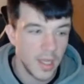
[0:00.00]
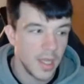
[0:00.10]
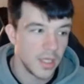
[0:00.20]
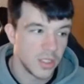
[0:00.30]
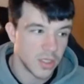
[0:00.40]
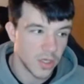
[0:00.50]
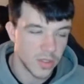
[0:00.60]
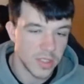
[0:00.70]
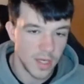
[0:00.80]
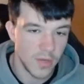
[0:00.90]
It just turns
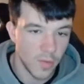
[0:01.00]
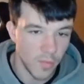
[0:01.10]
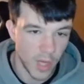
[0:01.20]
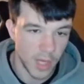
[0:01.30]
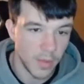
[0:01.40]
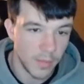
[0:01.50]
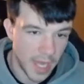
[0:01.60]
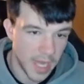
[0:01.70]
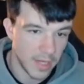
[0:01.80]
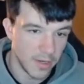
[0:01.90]
it into a runnable
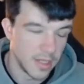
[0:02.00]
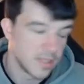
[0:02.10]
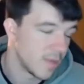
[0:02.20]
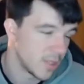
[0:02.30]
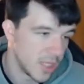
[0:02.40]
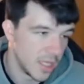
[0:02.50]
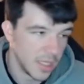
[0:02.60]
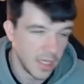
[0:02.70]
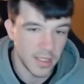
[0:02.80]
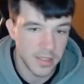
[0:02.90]
binary, especially on
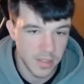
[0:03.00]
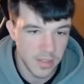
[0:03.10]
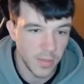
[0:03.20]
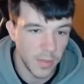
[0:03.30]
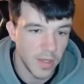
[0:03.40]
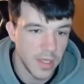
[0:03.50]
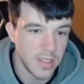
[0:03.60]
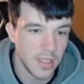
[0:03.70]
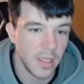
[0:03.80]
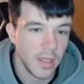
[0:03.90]
Linux, it's super
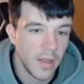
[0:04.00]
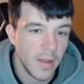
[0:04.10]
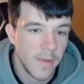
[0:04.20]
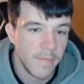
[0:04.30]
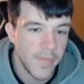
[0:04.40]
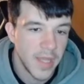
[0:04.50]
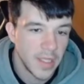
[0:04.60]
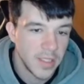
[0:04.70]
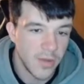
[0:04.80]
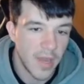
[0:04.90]
easy.
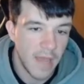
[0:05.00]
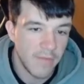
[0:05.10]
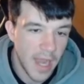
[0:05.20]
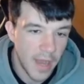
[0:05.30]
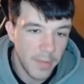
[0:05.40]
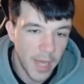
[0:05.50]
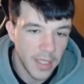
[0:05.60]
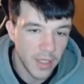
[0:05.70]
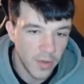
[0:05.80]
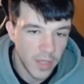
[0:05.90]
So I have an Alpine
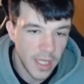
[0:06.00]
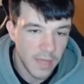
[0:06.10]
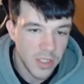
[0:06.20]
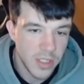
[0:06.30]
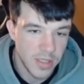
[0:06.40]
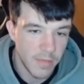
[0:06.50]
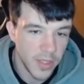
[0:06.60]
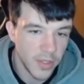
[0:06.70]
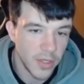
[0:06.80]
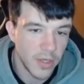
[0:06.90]
Golang image as a
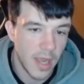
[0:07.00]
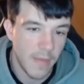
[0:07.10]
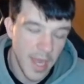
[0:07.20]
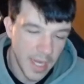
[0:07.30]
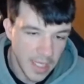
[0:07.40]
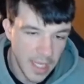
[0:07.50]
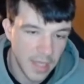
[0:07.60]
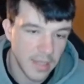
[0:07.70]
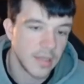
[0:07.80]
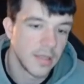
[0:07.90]
builder. I'm adding
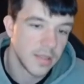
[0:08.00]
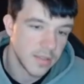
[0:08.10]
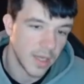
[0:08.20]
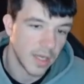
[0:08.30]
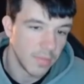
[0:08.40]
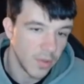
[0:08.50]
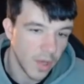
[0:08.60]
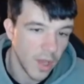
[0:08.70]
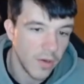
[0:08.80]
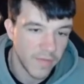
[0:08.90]
git so I can pull
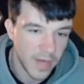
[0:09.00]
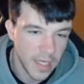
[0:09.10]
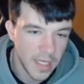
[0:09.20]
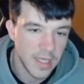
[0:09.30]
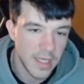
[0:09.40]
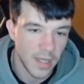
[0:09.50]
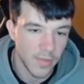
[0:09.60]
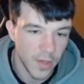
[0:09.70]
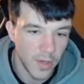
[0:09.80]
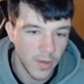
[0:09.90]
code if I need it down the
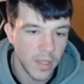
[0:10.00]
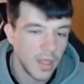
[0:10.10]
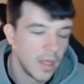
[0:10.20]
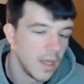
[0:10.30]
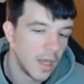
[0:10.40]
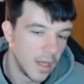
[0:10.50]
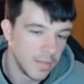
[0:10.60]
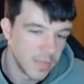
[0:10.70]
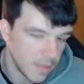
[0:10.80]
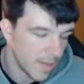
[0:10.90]
road. Um,
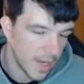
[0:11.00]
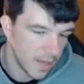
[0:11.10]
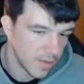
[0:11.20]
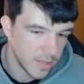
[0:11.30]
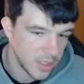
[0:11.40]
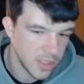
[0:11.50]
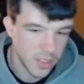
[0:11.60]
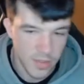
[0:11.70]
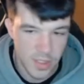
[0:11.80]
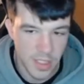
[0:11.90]
some of my other images
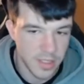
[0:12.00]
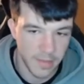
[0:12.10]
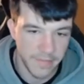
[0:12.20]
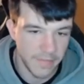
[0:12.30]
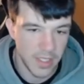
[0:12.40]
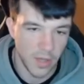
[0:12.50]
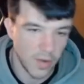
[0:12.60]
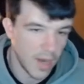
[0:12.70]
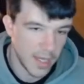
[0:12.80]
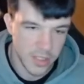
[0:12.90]
use it, some of it don't.
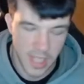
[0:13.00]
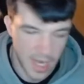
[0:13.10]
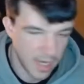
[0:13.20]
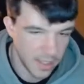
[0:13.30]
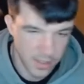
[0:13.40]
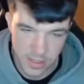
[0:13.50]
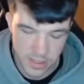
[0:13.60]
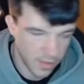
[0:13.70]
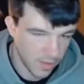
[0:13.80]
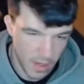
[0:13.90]
I just add it in just so
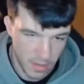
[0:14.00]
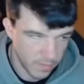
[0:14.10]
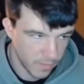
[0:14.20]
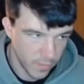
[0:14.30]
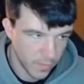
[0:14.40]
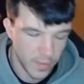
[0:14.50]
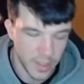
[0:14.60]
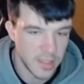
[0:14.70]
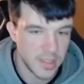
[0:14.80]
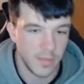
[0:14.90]
they're all really
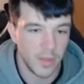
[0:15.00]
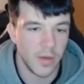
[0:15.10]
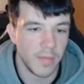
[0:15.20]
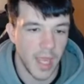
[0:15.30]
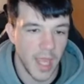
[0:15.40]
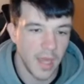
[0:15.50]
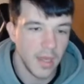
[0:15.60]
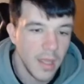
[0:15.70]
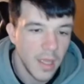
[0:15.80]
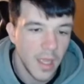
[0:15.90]
similar in my head.
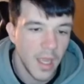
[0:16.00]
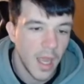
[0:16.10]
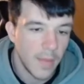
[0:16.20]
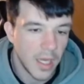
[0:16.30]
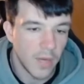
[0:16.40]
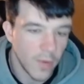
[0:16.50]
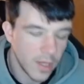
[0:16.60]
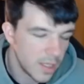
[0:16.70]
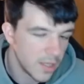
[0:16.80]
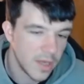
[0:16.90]
I make a
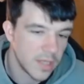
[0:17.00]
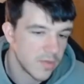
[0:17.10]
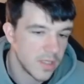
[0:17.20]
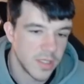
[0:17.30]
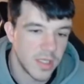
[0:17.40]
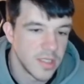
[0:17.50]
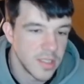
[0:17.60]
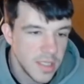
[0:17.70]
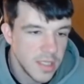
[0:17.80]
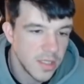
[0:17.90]
working directory just because it's
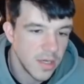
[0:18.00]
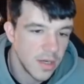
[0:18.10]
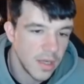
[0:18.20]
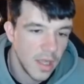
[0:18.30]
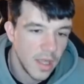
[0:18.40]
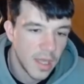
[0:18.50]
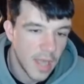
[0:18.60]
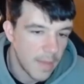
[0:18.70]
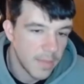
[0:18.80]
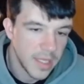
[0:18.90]
easier.
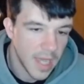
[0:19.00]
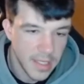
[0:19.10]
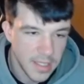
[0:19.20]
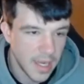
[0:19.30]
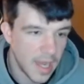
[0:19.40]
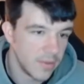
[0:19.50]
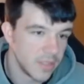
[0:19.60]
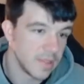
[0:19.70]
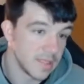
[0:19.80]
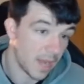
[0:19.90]
Copy dot to dot, which
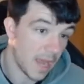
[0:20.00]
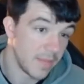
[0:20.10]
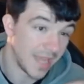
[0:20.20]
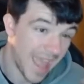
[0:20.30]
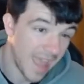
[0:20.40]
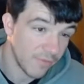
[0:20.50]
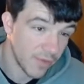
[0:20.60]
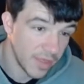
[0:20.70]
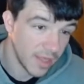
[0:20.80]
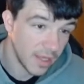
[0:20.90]
means I'm copying
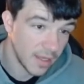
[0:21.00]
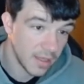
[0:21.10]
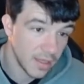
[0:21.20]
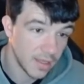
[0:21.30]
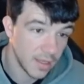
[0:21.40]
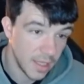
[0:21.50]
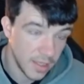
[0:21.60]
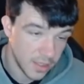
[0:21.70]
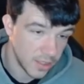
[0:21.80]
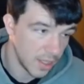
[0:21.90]
everything in
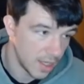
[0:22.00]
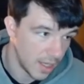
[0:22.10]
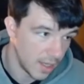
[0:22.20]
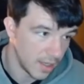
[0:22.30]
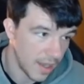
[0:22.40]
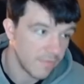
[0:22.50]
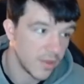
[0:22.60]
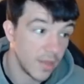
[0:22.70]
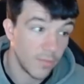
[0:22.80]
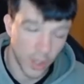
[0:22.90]
the uh,
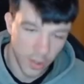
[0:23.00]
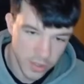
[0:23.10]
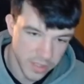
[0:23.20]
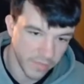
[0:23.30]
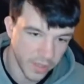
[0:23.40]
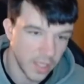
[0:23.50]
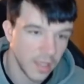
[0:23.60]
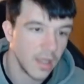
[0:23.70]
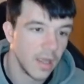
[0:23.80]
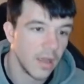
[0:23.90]
everything recursively
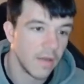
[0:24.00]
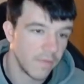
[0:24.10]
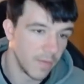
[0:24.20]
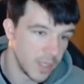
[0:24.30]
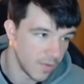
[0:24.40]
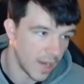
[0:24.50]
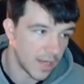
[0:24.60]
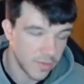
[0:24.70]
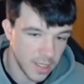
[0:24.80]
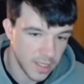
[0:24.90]
from the
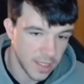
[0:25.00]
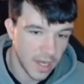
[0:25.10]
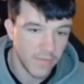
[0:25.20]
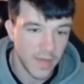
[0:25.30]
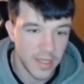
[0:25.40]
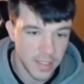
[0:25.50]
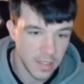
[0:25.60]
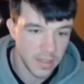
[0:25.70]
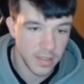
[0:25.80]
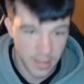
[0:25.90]
directory that the doc file's
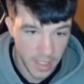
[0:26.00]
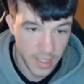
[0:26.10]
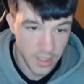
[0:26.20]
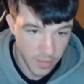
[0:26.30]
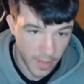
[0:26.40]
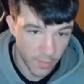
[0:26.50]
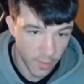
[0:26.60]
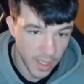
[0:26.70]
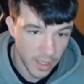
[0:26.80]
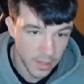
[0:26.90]
in into my
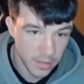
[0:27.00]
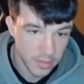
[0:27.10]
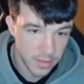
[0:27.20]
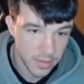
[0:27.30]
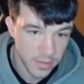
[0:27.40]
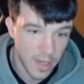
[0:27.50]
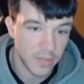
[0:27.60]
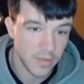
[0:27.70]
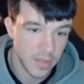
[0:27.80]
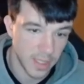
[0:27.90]
working
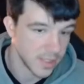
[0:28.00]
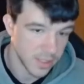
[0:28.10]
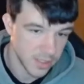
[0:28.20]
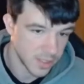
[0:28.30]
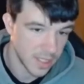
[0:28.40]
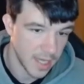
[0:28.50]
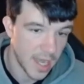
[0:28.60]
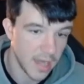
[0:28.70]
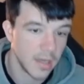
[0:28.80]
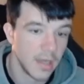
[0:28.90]
directory because it's just a dot.